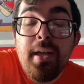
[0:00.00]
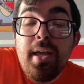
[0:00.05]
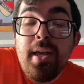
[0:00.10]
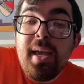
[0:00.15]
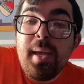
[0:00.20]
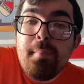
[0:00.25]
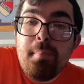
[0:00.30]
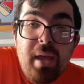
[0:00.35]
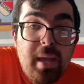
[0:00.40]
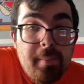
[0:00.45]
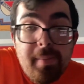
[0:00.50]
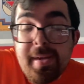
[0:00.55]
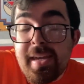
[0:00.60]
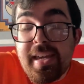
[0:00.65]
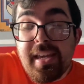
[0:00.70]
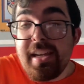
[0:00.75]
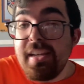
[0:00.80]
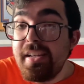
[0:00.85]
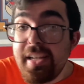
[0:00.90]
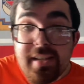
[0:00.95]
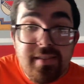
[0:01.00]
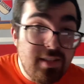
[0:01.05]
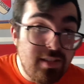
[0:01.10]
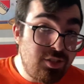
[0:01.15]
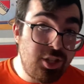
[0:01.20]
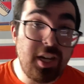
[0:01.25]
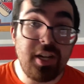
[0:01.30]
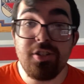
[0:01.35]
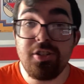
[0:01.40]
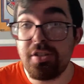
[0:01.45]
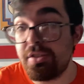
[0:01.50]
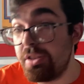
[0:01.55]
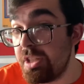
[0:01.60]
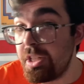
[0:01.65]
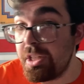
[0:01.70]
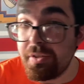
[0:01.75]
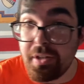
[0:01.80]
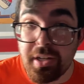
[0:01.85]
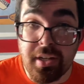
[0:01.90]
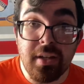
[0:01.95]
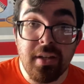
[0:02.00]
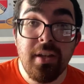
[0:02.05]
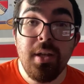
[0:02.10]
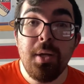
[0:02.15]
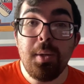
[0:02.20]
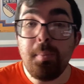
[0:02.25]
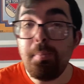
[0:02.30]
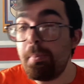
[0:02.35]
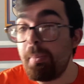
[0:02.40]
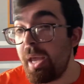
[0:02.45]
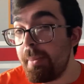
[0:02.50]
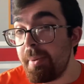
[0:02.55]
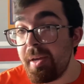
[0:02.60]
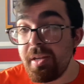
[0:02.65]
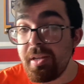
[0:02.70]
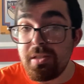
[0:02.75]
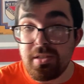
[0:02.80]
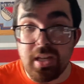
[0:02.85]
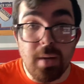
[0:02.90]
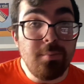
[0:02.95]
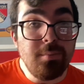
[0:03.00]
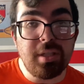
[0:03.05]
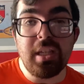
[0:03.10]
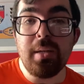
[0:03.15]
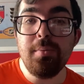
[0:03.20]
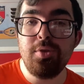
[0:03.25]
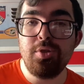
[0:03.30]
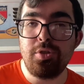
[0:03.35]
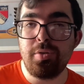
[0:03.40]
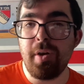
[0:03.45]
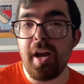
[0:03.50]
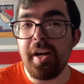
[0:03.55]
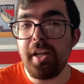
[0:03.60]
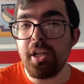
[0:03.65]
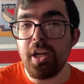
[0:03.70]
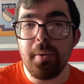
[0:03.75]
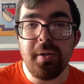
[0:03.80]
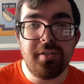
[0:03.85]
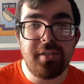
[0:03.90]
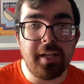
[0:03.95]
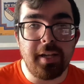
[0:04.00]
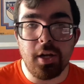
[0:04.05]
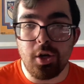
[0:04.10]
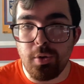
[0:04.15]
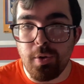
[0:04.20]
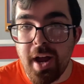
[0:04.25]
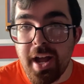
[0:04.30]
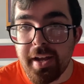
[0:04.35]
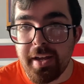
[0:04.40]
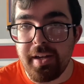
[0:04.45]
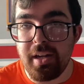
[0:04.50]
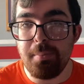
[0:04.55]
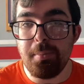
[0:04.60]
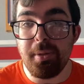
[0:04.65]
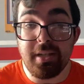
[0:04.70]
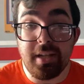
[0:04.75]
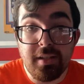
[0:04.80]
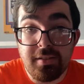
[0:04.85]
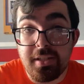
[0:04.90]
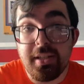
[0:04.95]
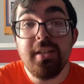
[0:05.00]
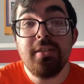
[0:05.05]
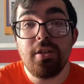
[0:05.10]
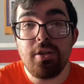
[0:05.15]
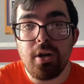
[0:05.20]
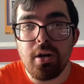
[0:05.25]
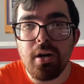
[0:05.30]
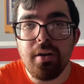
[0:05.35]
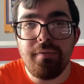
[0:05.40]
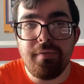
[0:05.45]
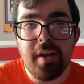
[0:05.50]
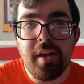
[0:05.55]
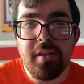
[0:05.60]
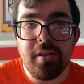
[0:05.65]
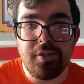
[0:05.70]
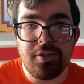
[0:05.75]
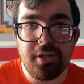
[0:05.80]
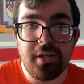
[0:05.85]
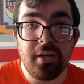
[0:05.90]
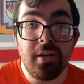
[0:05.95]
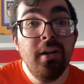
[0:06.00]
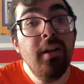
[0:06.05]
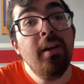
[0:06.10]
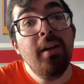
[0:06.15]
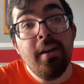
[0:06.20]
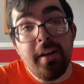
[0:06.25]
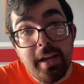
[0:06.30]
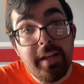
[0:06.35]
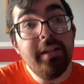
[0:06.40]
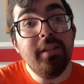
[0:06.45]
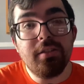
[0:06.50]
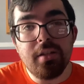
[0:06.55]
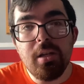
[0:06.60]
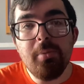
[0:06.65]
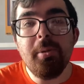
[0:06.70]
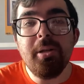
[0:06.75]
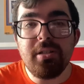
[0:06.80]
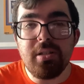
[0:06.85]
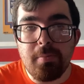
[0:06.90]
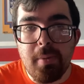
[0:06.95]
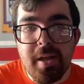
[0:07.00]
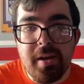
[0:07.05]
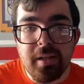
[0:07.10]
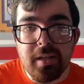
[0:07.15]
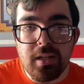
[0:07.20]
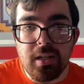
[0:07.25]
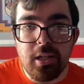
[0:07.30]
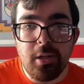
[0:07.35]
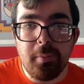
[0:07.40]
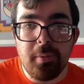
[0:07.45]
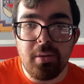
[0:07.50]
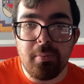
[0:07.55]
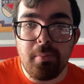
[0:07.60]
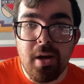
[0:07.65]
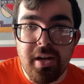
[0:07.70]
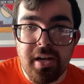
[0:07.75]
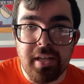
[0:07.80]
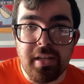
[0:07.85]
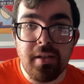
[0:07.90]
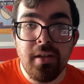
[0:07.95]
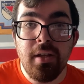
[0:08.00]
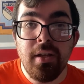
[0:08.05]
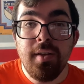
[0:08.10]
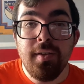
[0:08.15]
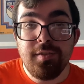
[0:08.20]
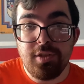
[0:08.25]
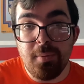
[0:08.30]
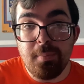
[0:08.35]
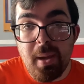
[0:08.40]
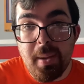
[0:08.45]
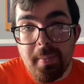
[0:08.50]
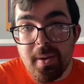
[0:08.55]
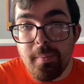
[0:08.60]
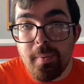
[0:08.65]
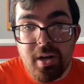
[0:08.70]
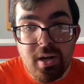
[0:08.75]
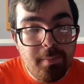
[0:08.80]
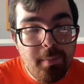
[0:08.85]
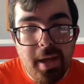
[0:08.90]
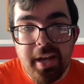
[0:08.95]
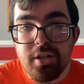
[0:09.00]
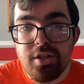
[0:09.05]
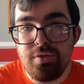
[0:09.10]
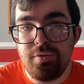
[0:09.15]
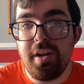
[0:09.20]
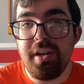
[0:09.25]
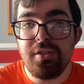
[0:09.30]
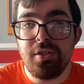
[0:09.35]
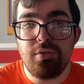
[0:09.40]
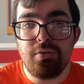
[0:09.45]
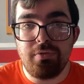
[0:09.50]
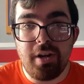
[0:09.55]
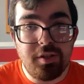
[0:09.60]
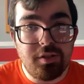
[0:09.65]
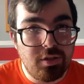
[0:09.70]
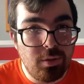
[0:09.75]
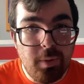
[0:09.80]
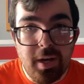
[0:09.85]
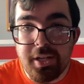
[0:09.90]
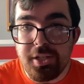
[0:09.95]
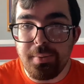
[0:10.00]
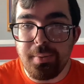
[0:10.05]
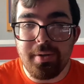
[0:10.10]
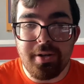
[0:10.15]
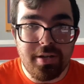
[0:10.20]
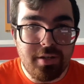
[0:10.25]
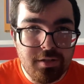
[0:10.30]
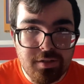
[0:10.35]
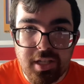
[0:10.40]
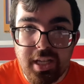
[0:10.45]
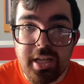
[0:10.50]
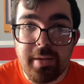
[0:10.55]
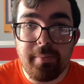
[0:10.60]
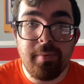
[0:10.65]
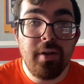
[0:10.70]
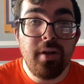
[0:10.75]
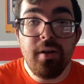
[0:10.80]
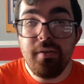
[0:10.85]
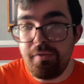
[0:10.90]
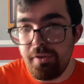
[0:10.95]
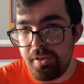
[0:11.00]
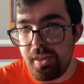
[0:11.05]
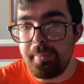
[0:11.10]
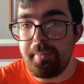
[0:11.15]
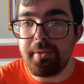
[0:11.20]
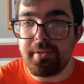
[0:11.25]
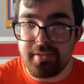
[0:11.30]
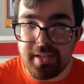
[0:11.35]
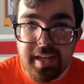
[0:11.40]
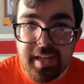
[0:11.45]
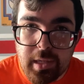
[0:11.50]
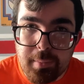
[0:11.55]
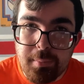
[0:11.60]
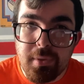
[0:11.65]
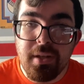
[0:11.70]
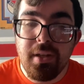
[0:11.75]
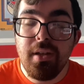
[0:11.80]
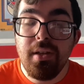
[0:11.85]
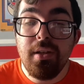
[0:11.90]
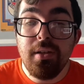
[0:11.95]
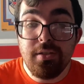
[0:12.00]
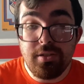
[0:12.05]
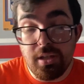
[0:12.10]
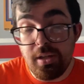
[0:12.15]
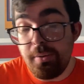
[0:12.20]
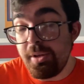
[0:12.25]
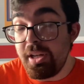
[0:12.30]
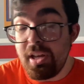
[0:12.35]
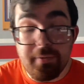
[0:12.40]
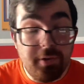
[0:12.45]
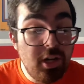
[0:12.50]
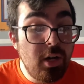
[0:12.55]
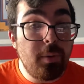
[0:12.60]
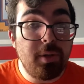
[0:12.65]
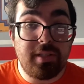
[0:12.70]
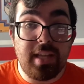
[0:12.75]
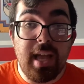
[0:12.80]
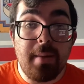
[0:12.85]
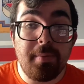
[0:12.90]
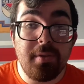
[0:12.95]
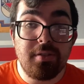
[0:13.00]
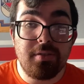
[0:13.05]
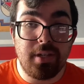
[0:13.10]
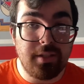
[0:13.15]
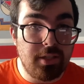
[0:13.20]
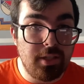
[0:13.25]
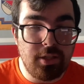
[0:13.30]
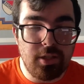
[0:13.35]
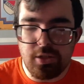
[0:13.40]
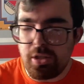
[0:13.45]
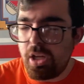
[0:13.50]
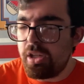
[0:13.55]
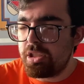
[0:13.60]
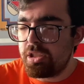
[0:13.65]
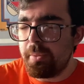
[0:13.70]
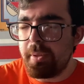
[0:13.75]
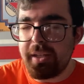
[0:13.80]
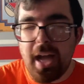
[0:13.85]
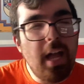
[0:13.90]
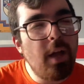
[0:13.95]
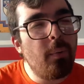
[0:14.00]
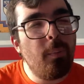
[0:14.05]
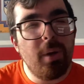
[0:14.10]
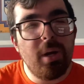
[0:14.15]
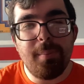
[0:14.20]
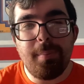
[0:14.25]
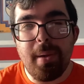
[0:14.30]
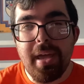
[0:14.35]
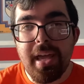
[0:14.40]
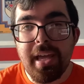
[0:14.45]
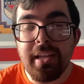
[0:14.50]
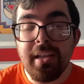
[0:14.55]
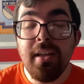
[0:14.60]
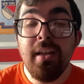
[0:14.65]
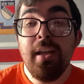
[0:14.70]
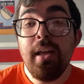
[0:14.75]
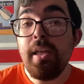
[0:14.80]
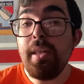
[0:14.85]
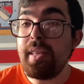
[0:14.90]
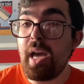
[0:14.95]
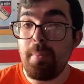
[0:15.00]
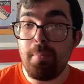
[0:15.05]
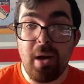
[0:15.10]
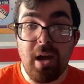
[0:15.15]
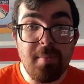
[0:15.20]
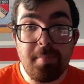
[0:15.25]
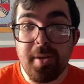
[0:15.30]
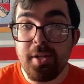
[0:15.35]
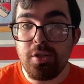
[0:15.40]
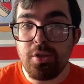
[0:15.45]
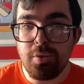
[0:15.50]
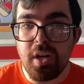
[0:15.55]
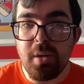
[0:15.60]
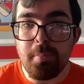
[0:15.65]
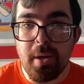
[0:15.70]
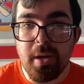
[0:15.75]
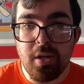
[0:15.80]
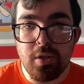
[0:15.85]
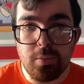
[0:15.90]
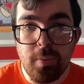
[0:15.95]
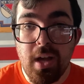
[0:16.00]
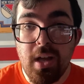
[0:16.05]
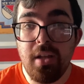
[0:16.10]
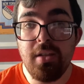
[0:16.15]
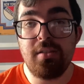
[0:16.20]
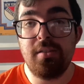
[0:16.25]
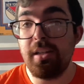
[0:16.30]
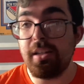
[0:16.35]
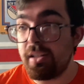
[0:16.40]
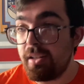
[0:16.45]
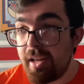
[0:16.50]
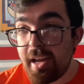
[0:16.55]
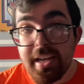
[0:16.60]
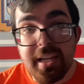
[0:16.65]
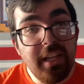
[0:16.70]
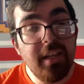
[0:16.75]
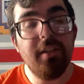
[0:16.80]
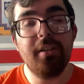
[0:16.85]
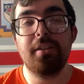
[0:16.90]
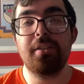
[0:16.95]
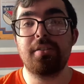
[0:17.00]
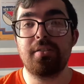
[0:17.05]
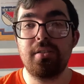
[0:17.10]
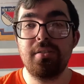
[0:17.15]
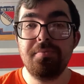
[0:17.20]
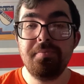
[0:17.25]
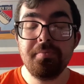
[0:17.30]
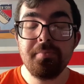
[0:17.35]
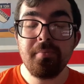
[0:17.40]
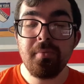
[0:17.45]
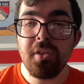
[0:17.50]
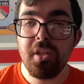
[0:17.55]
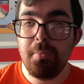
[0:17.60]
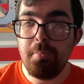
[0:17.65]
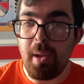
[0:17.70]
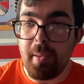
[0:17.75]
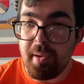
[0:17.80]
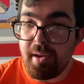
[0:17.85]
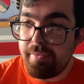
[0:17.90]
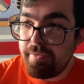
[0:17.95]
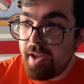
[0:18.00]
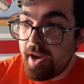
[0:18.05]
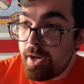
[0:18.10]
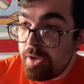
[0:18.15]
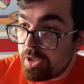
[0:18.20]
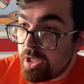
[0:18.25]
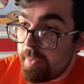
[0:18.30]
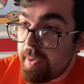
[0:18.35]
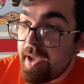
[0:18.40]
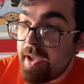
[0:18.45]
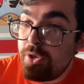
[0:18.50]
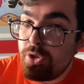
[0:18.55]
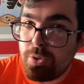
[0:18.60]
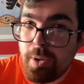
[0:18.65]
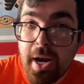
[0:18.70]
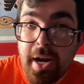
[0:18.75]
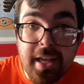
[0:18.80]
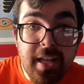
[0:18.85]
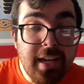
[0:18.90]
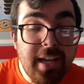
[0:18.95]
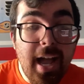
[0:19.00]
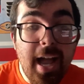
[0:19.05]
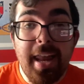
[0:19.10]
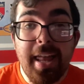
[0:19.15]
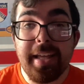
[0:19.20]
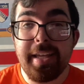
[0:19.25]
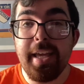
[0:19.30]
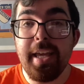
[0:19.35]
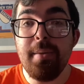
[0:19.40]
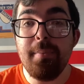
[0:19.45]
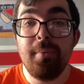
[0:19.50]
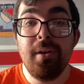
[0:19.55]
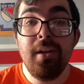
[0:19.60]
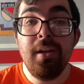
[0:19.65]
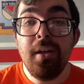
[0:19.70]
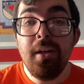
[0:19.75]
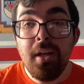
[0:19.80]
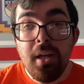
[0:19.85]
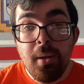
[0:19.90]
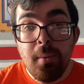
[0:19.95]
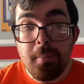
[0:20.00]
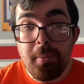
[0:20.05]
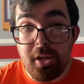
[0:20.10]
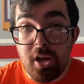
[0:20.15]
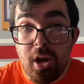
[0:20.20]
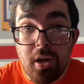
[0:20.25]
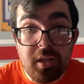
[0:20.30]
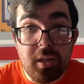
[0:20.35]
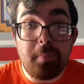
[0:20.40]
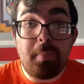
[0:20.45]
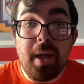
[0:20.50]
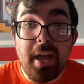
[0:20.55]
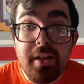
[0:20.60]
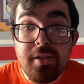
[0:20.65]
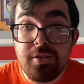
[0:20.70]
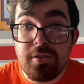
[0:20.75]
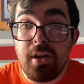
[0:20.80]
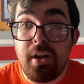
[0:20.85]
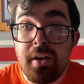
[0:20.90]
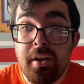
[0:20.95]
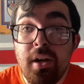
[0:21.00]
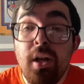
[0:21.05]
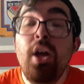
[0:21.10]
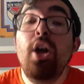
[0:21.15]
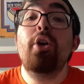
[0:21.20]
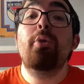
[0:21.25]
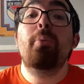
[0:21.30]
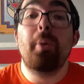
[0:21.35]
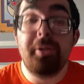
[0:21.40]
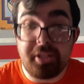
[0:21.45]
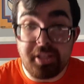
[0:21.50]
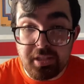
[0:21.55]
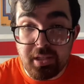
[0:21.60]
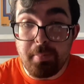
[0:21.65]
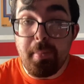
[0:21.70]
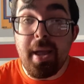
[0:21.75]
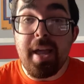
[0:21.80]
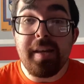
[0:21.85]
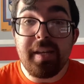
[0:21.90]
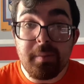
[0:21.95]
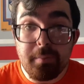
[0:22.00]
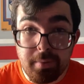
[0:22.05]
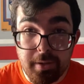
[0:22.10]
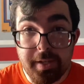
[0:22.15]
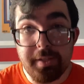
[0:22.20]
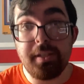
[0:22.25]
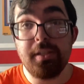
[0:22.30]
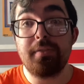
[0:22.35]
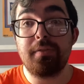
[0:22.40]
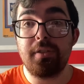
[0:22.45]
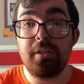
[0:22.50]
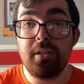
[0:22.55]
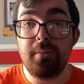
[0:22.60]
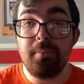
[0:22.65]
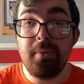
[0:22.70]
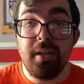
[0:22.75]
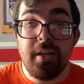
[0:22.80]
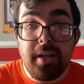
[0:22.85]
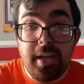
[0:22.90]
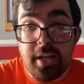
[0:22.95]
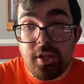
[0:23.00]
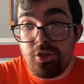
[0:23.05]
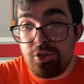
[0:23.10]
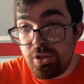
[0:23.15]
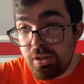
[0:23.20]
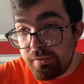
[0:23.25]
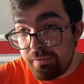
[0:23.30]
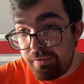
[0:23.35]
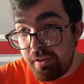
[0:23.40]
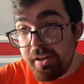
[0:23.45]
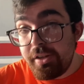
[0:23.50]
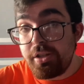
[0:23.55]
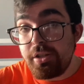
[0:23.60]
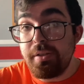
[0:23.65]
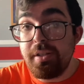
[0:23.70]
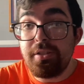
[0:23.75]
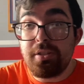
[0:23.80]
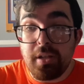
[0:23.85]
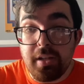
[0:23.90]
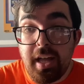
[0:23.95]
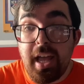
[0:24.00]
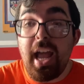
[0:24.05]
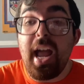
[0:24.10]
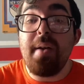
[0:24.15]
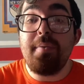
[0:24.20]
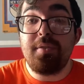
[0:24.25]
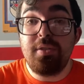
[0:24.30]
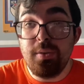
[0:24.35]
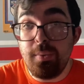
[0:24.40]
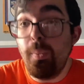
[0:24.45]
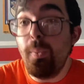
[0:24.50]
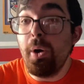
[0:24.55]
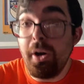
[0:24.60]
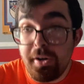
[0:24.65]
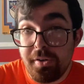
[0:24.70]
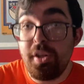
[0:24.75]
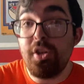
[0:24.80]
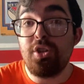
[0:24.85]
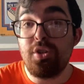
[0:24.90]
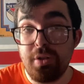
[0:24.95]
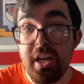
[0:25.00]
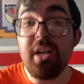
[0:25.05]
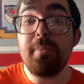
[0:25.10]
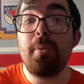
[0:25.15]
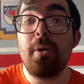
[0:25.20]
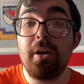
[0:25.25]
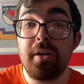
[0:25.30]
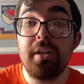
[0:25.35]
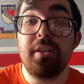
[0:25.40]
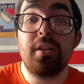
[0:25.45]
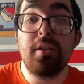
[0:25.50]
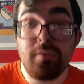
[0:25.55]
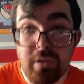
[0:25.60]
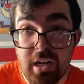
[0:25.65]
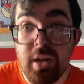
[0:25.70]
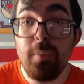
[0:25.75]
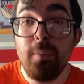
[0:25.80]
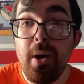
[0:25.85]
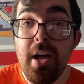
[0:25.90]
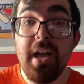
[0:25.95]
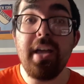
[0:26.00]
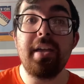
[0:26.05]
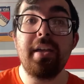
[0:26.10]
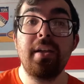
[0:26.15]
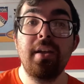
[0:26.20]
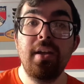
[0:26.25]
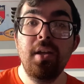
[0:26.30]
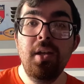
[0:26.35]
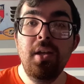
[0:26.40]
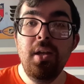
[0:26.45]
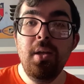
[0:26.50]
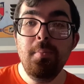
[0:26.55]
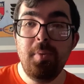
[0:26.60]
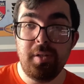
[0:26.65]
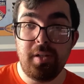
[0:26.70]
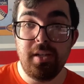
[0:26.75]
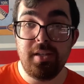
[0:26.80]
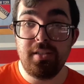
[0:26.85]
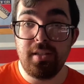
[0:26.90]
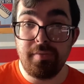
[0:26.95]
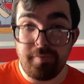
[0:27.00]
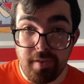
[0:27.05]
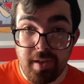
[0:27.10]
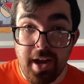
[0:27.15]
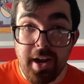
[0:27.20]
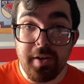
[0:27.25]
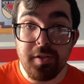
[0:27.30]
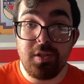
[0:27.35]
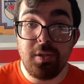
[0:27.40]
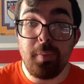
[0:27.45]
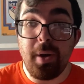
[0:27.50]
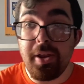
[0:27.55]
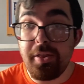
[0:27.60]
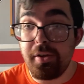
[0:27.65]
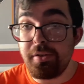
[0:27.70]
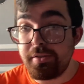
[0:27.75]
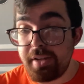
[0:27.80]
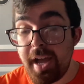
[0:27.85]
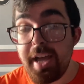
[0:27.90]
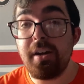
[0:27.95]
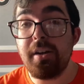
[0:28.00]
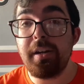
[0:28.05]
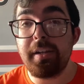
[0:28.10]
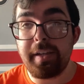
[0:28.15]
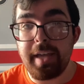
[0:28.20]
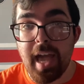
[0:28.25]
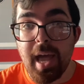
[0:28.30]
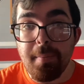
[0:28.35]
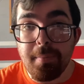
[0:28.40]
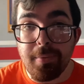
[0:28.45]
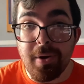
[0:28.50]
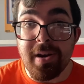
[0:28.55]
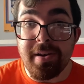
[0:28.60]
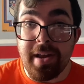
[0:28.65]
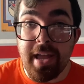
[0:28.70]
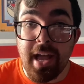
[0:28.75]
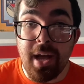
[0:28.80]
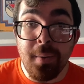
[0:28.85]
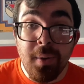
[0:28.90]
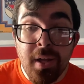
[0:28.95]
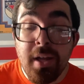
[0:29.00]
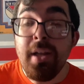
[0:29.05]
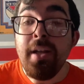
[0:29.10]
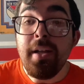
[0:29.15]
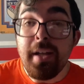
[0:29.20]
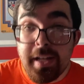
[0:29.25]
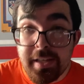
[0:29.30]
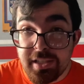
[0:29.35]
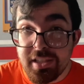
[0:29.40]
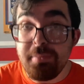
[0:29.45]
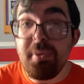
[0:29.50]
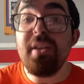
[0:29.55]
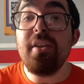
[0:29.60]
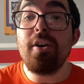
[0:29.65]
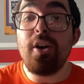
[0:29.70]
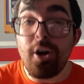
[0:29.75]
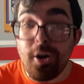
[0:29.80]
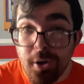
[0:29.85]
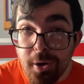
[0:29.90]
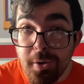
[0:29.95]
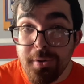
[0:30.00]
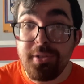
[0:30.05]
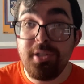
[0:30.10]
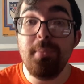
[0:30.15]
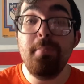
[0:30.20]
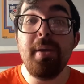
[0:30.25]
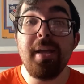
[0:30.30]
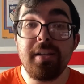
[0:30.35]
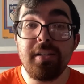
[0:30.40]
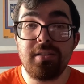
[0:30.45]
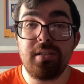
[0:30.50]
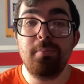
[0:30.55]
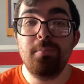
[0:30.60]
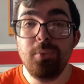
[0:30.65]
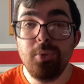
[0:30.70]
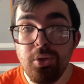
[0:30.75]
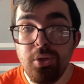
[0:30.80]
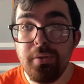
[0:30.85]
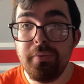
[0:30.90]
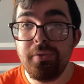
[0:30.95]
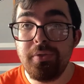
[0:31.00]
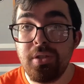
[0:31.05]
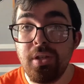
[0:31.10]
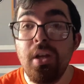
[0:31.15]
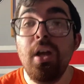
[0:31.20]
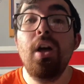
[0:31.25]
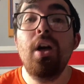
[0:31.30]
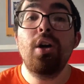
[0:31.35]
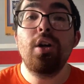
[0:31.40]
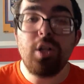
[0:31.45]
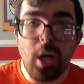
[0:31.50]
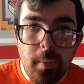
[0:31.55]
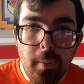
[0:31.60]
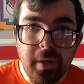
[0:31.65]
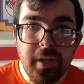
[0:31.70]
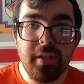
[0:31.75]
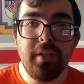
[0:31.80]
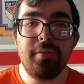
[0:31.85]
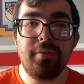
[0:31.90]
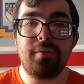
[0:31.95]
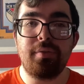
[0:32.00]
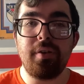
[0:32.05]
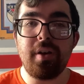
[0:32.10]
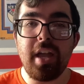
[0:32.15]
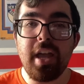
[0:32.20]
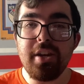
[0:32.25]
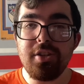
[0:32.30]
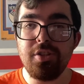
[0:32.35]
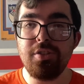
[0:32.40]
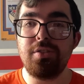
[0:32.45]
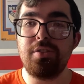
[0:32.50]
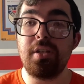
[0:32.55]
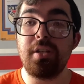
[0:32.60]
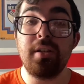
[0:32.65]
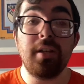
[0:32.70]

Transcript: Maybe he needs a change of scenery. Maybe some teams try to go and take a crack at him because he is an RFA this year and he's going to be demanding a little bit of money. So maybe Winnipeg trades his rights away to another team for them to sign him. So you never know what happens right there. There's also a guy on Winnipeg that might be trade bait as well as Nikolai Ehlers. Maybe the Flyers go out and try to get a guy like him. But it all depends on what the demanding price is for them. And Chuck Fletcher is going to have to work the trade market the right way. Because the Flyers, the way they're tight on the cap right now, it's going to be hard to make some moves going in the free agency.